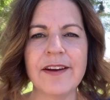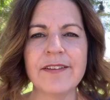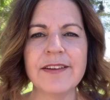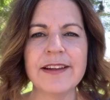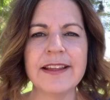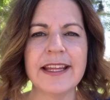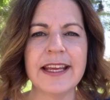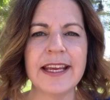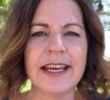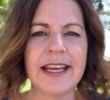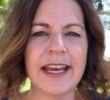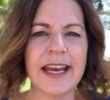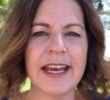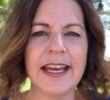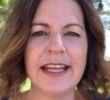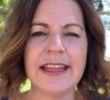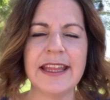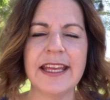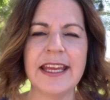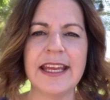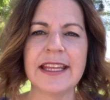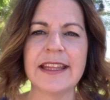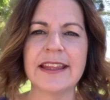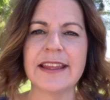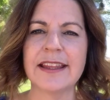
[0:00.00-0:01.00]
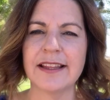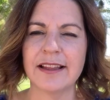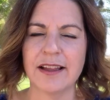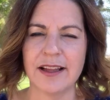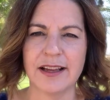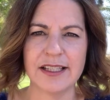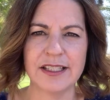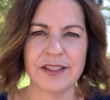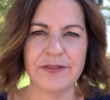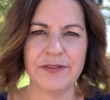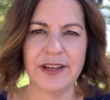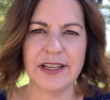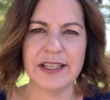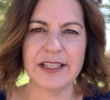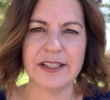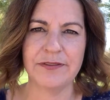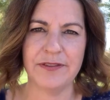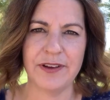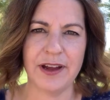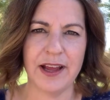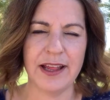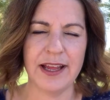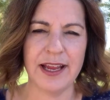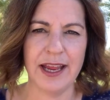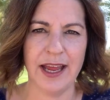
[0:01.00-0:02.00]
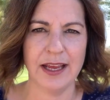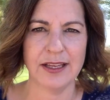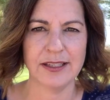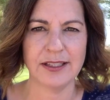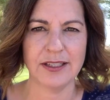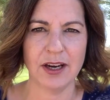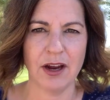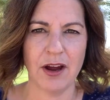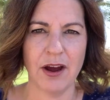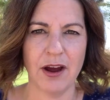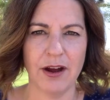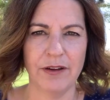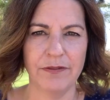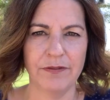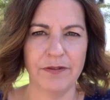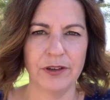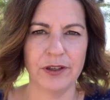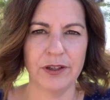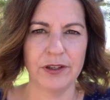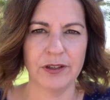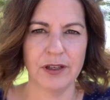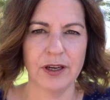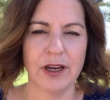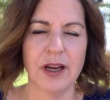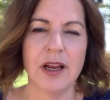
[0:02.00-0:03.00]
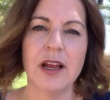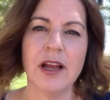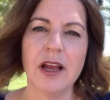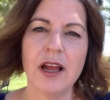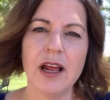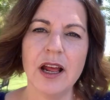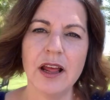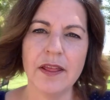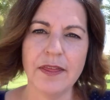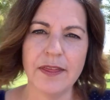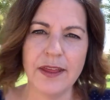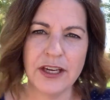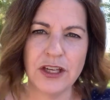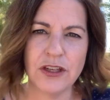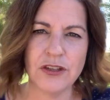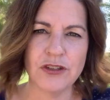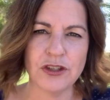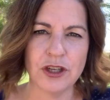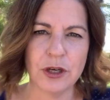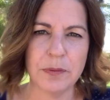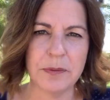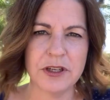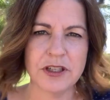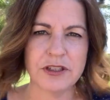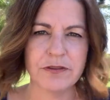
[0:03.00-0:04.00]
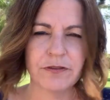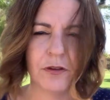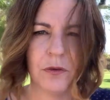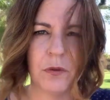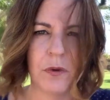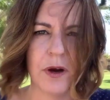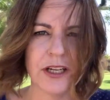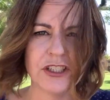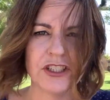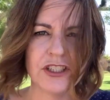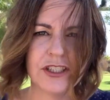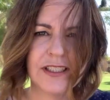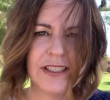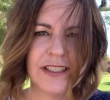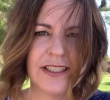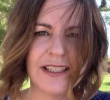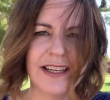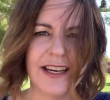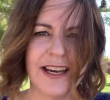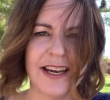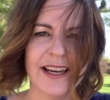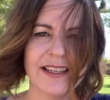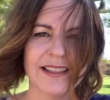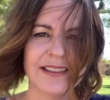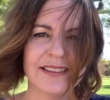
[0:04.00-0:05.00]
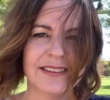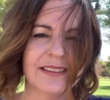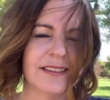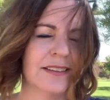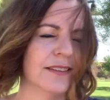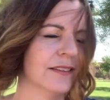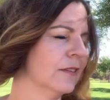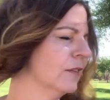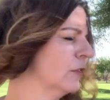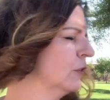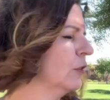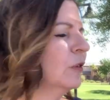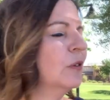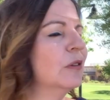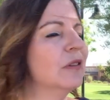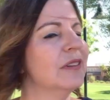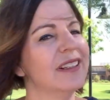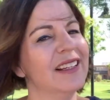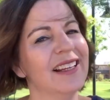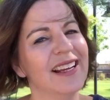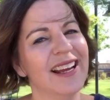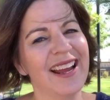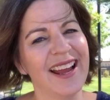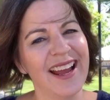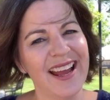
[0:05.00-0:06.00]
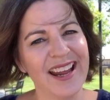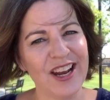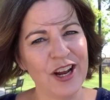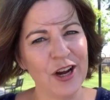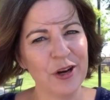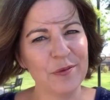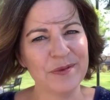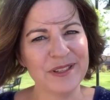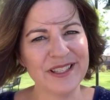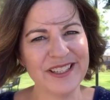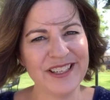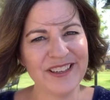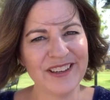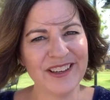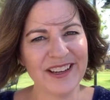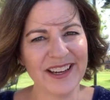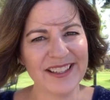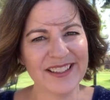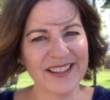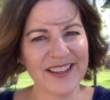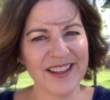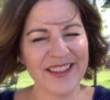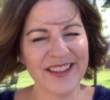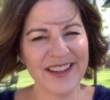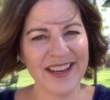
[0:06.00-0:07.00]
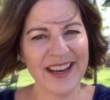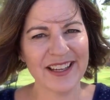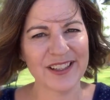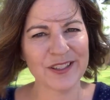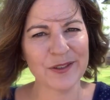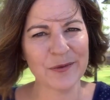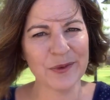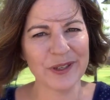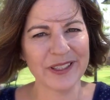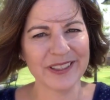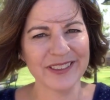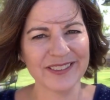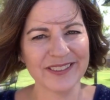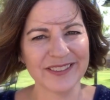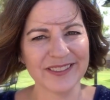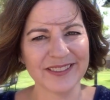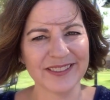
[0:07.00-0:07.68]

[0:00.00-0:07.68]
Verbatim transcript: everything and anything the Las Vegas Valley has to offer. Thank you so much for watching today, and I hope to see you guys on the next one.